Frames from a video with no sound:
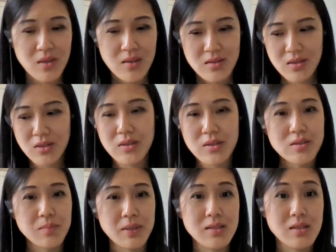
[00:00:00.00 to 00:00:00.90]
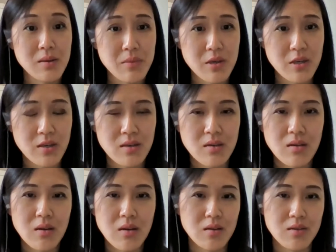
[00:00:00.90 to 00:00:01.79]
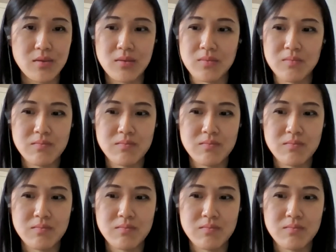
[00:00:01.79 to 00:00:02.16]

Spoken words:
declared the pandemic a